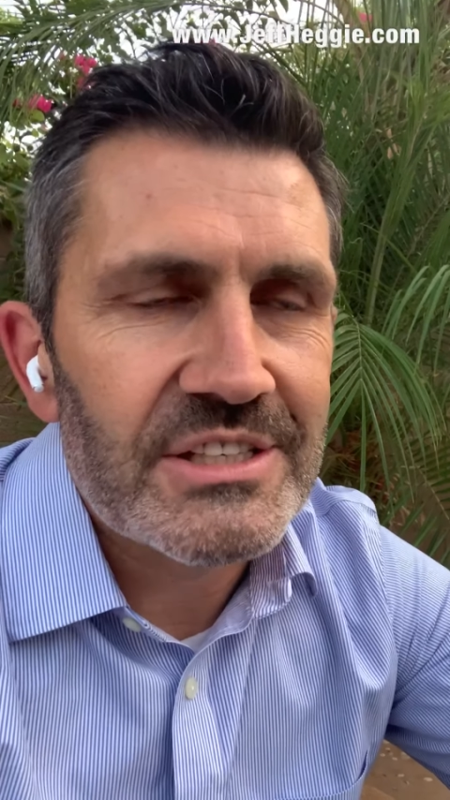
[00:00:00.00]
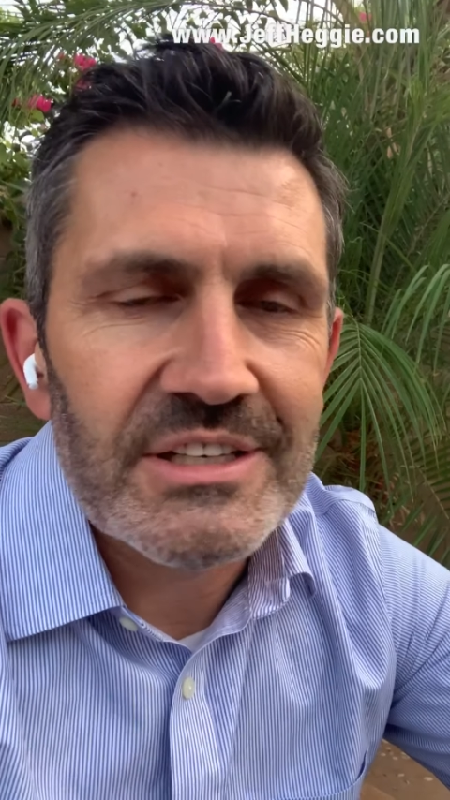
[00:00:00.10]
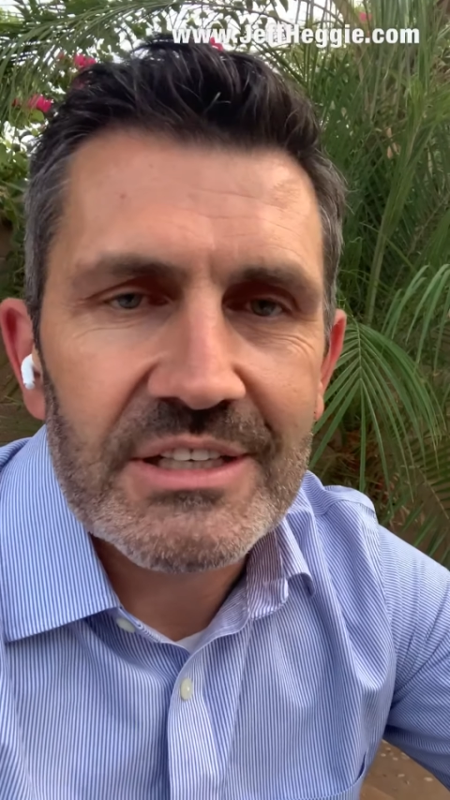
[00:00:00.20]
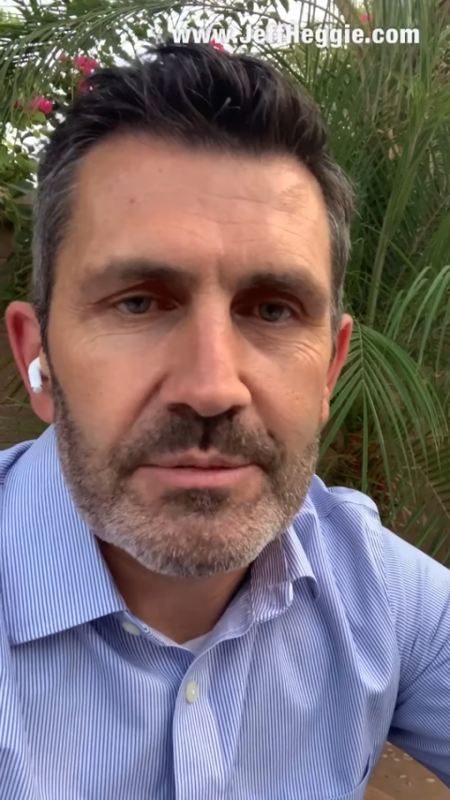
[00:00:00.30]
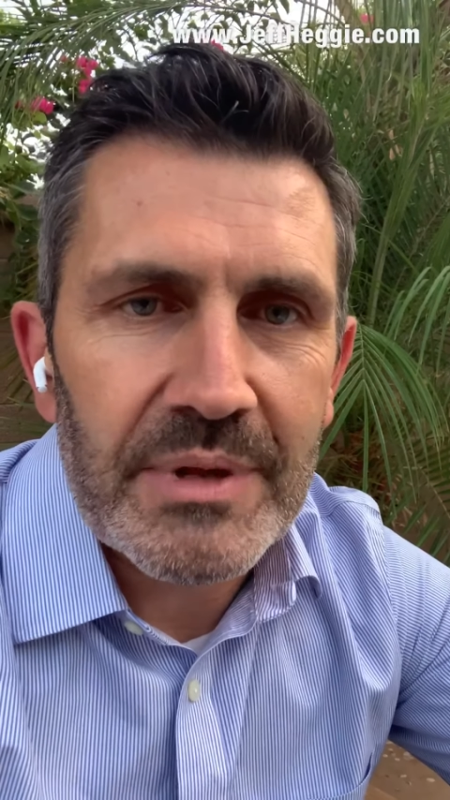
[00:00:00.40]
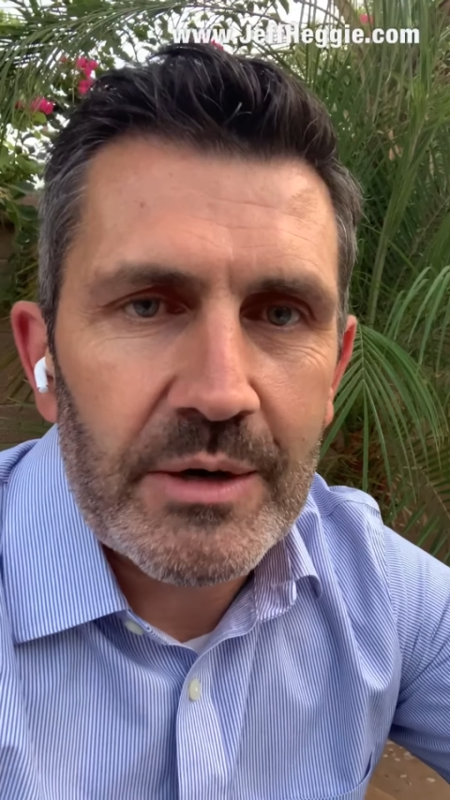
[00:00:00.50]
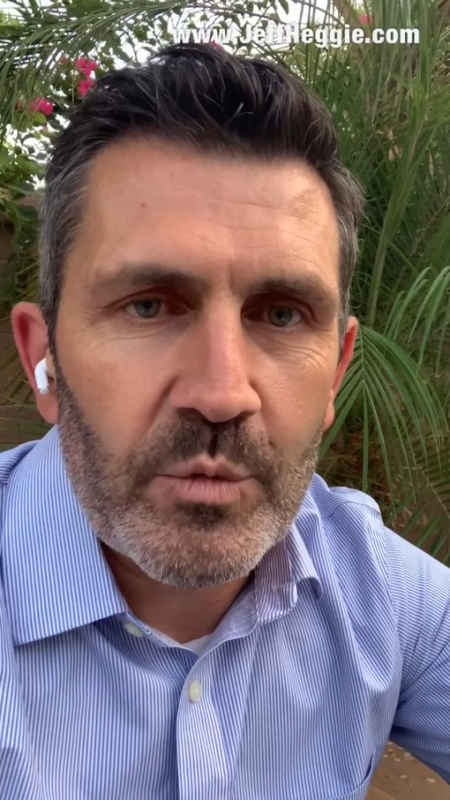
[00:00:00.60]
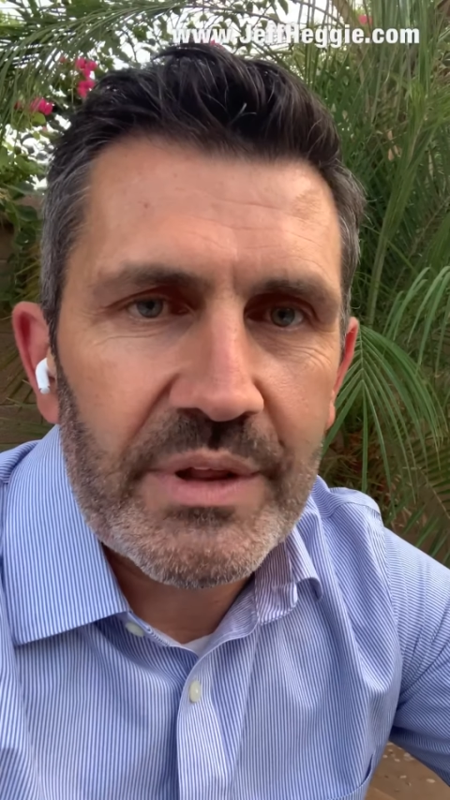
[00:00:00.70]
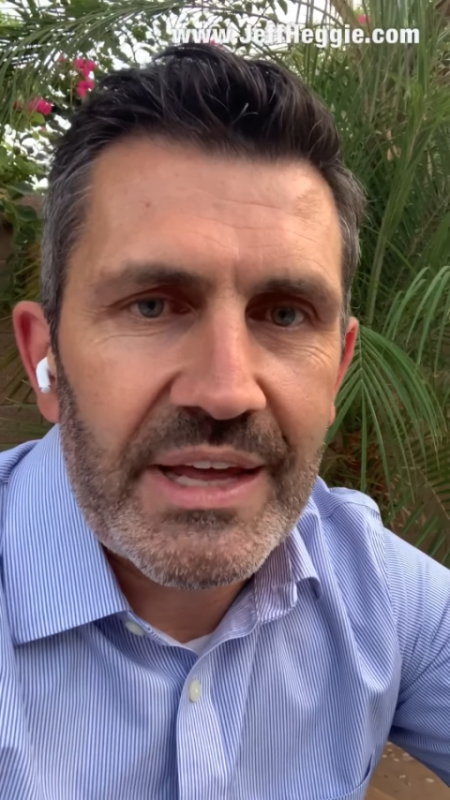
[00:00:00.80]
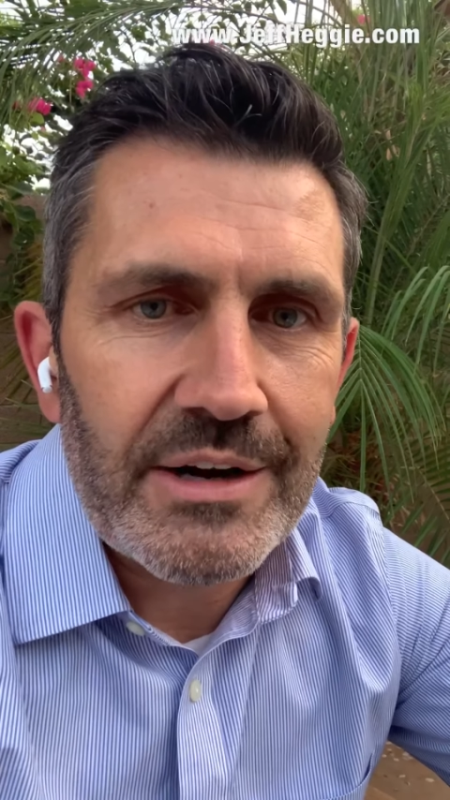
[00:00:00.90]
to explain
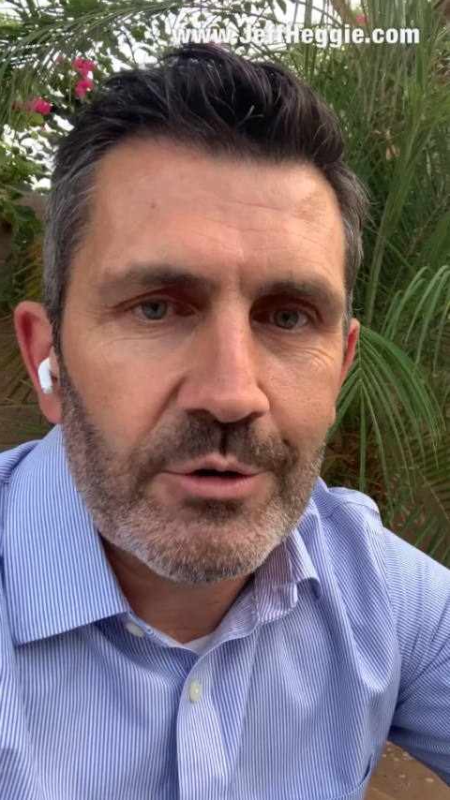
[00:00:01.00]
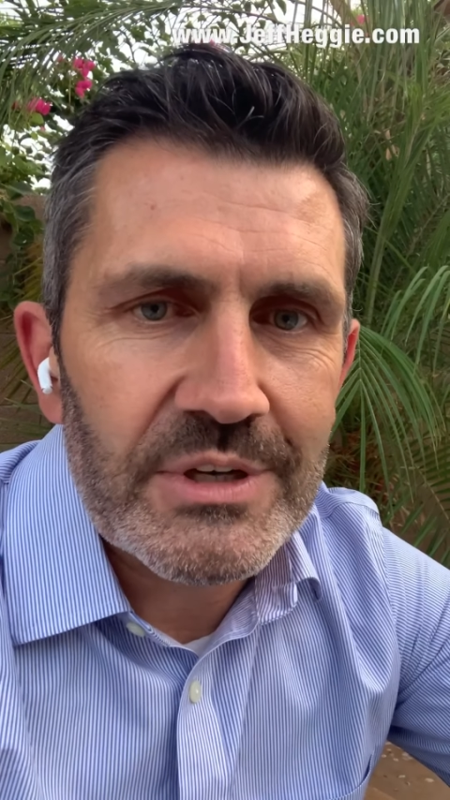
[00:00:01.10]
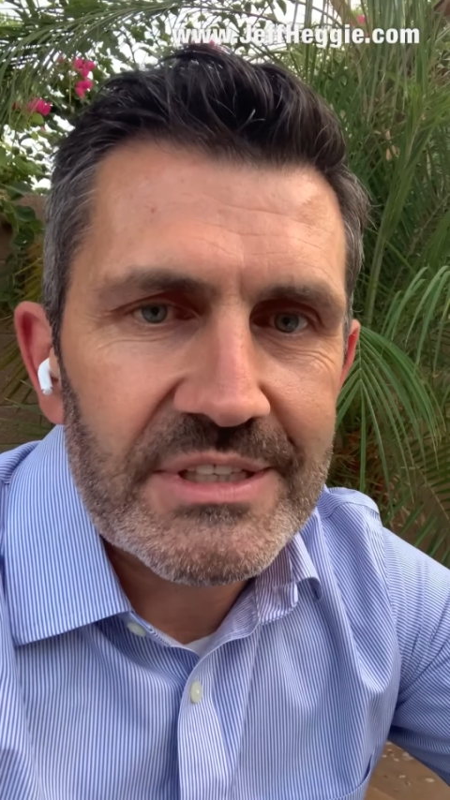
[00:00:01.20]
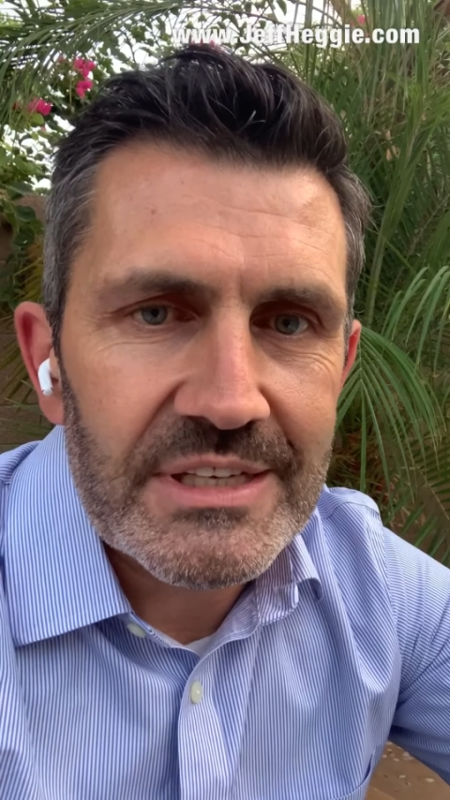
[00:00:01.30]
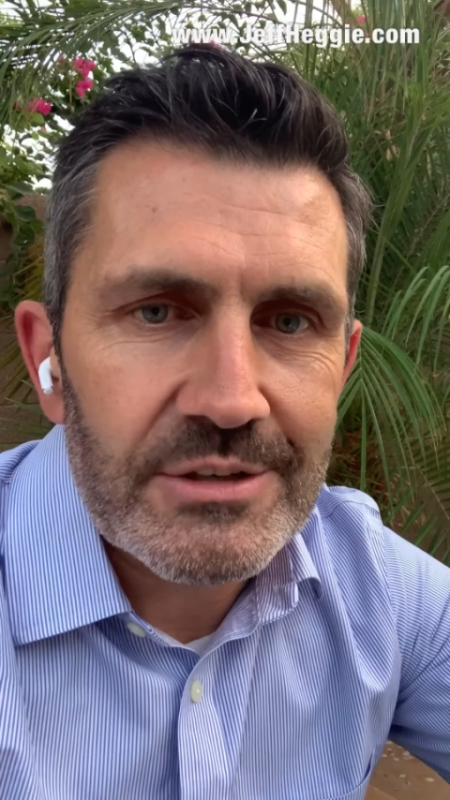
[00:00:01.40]
what that noise is.